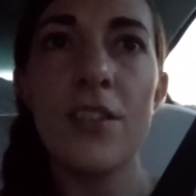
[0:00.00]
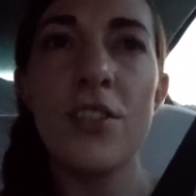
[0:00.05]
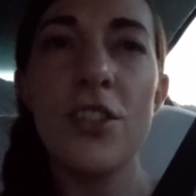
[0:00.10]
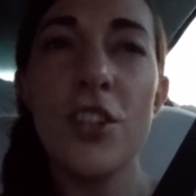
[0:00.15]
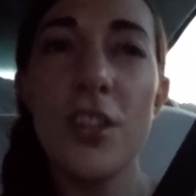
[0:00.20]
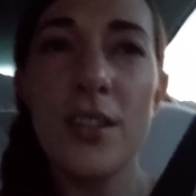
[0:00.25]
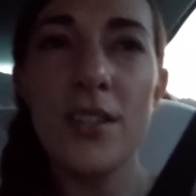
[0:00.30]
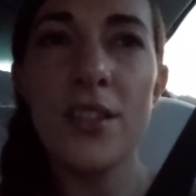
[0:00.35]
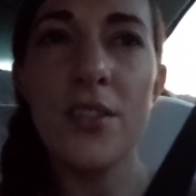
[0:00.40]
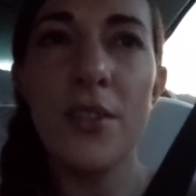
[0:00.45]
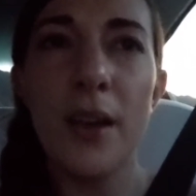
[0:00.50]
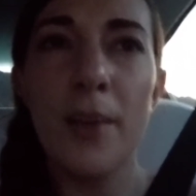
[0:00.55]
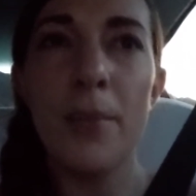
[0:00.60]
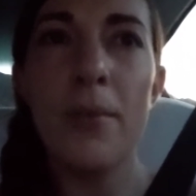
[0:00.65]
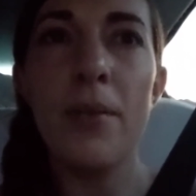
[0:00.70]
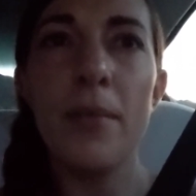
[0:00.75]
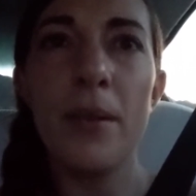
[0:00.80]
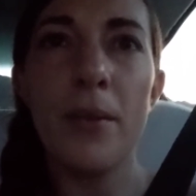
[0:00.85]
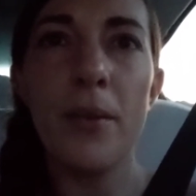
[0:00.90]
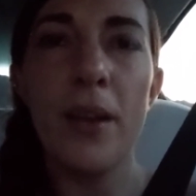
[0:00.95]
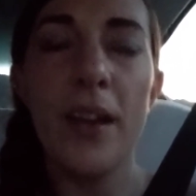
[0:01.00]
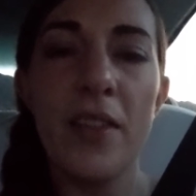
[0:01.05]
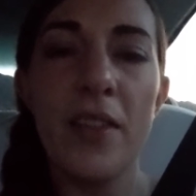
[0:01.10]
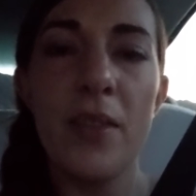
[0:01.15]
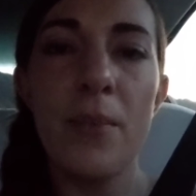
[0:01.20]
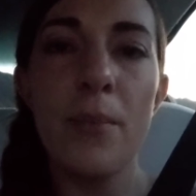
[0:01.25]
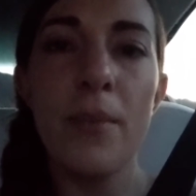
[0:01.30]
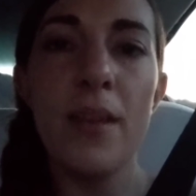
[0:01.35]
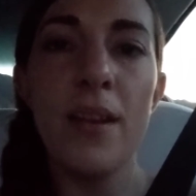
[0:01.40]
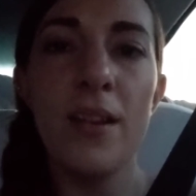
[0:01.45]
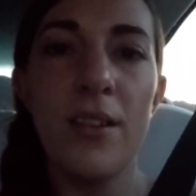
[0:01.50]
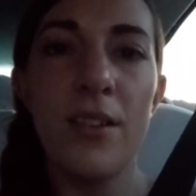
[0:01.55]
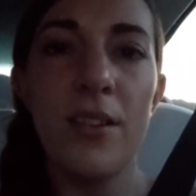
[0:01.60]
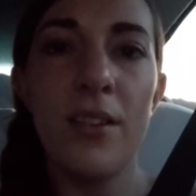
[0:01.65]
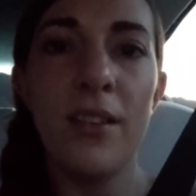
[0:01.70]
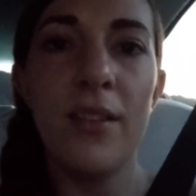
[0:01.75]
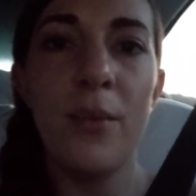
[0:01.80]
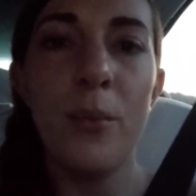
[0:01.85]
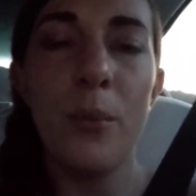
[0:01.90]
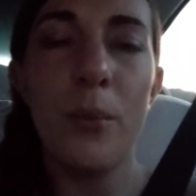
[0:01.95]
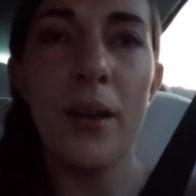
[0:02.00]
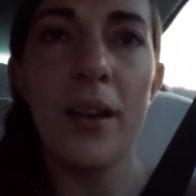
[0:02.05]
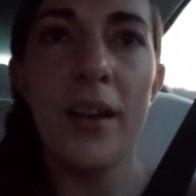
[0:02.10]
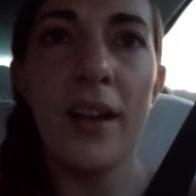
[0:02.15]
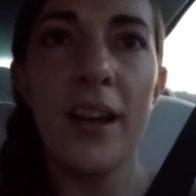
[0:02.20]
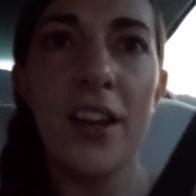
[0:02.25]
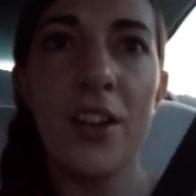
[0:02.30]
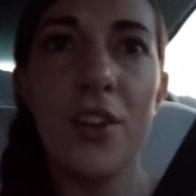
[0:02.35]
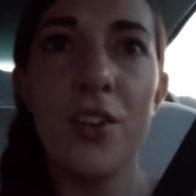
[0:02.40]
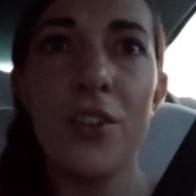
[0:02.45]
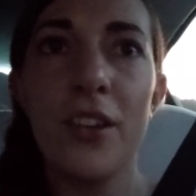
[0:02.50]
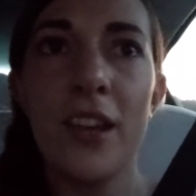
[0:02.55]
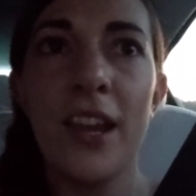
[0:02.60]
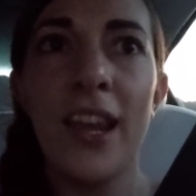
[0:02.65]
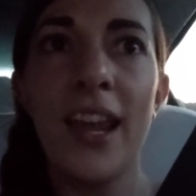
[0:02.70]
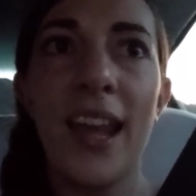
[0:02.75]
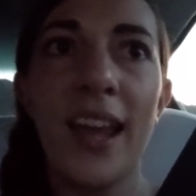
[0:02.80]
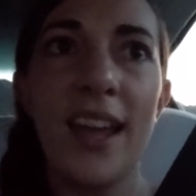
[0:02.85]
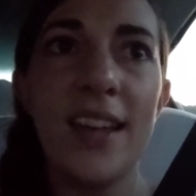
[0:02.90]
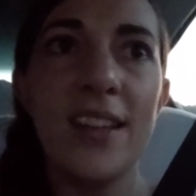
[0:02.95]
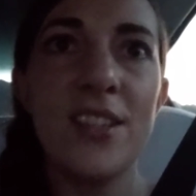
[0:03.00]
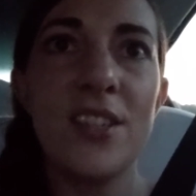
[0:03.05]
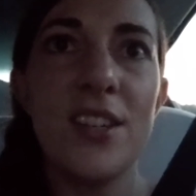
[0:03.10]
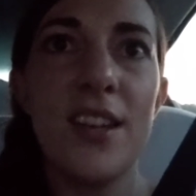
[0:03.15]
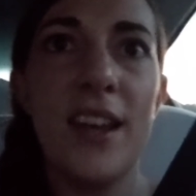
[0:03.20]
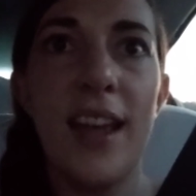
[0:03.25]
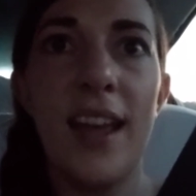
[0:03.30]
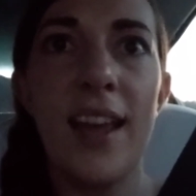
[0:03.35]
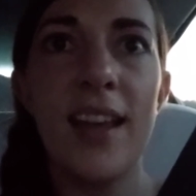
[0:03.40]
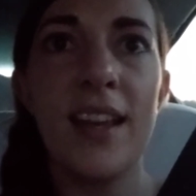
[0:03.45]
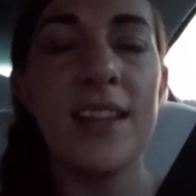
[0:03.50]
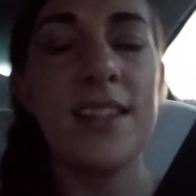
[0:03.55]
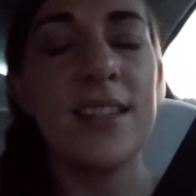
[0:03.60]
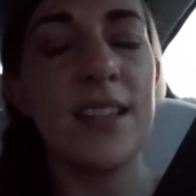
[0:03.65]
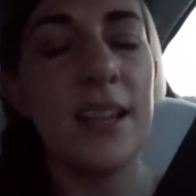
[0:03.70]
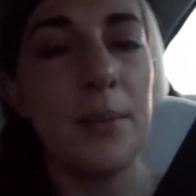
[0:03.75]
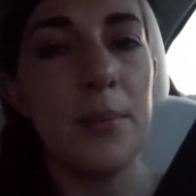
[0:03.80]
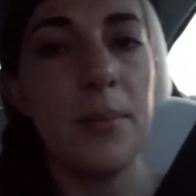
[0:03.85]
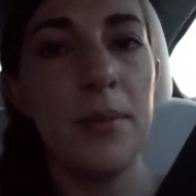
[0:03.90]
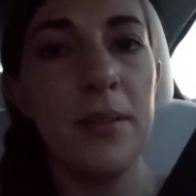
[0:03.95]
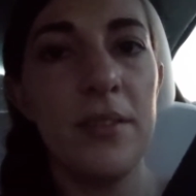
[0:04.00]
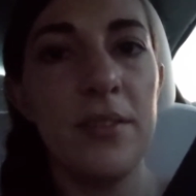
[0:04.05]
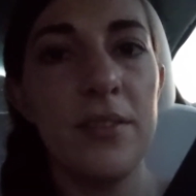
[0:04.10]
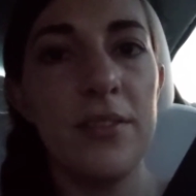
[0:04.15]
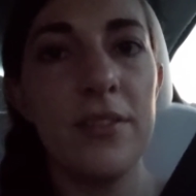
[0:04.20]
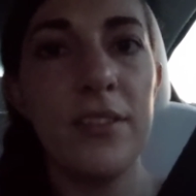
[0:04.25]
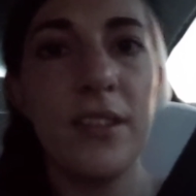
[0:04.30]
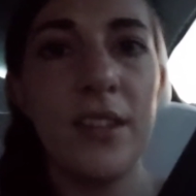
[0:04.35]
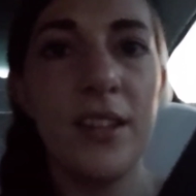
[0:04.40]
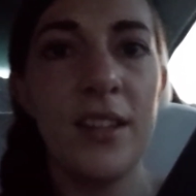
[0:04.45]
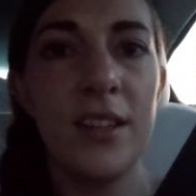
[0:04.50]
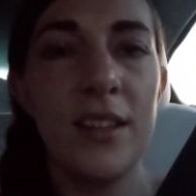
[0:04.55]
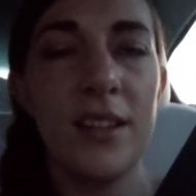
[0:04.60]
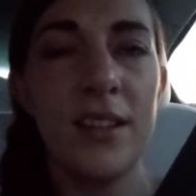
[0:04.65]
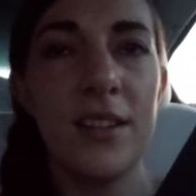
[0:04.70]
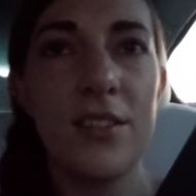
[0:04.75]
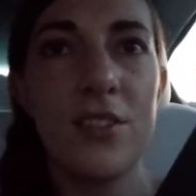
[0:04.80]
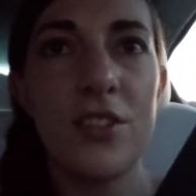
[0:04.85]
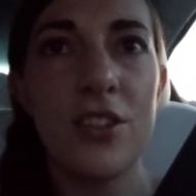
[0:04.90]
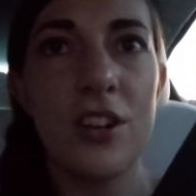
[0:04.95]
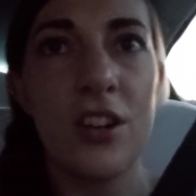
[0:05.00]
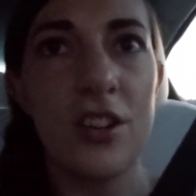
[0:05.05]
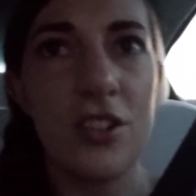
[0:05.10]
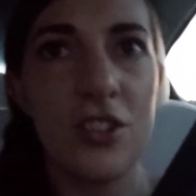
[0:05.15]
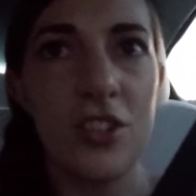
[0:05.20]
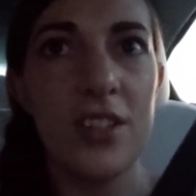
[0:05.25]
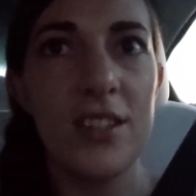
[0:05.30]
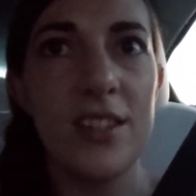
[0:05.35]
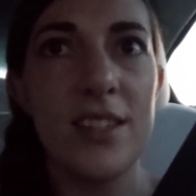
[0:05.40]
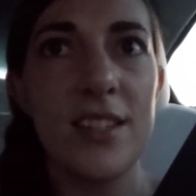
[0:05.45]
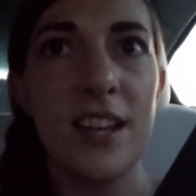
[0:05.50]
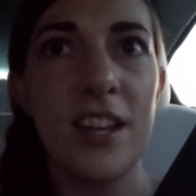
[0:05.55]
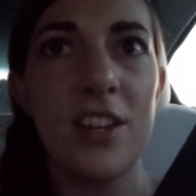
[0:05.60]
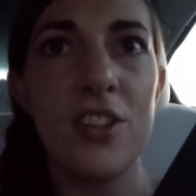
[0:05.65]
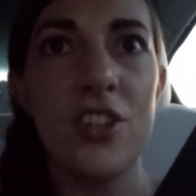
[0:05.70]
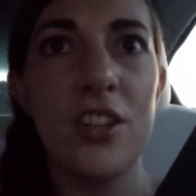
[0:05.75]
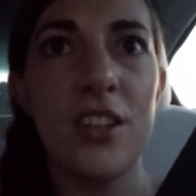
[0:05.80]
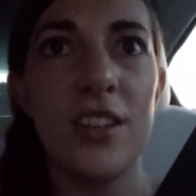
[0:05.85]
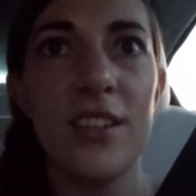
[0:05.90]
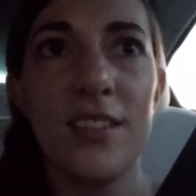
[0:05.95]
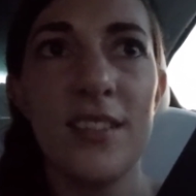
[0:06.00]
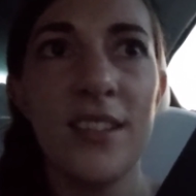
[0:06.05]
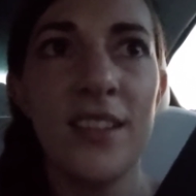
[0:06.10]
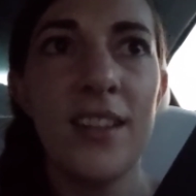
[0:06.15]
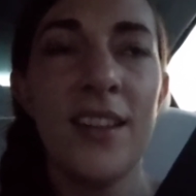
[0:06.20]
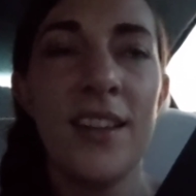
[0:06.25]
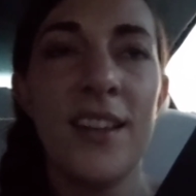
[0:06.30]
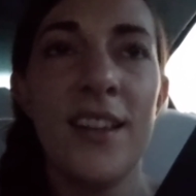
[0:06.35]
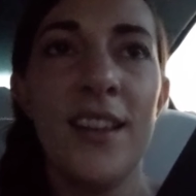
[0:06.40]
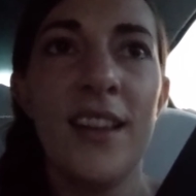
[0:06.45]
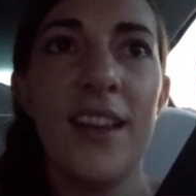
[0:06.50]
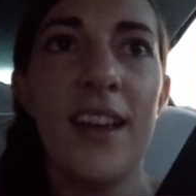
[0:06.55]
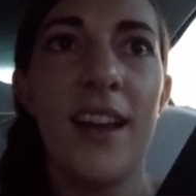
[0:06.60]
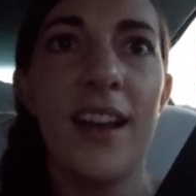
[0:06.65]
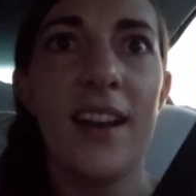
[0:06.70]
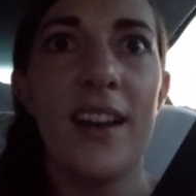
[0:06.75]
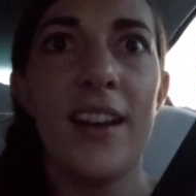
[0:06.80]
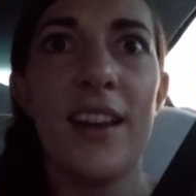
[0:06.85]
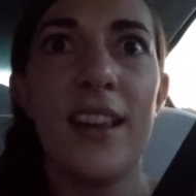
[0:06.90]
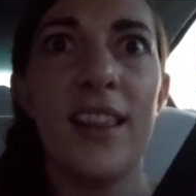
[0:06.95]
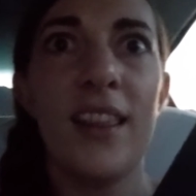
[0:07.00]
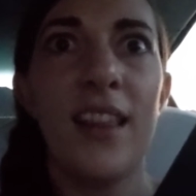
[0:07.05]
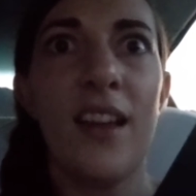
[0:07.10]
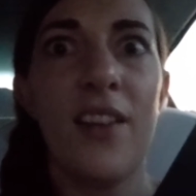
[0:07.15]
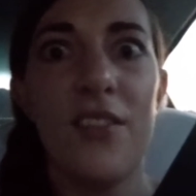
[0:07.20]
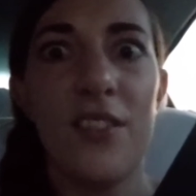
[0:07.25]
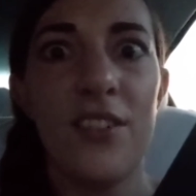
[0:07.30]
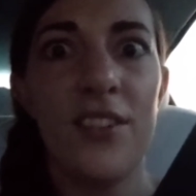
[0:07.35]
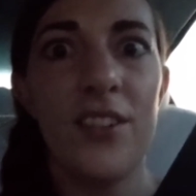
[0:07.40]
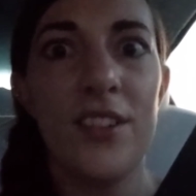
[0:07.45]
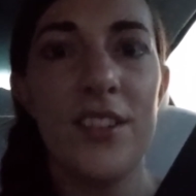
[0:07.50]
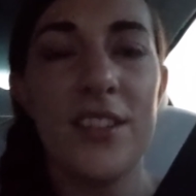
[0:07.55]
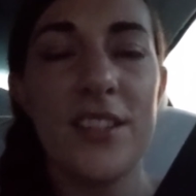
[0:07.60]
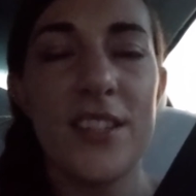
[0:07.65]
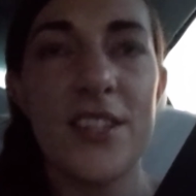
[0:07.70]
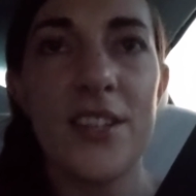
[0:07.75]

Just so happened to be in the middle where I couldn't get to any type of charging station at any level.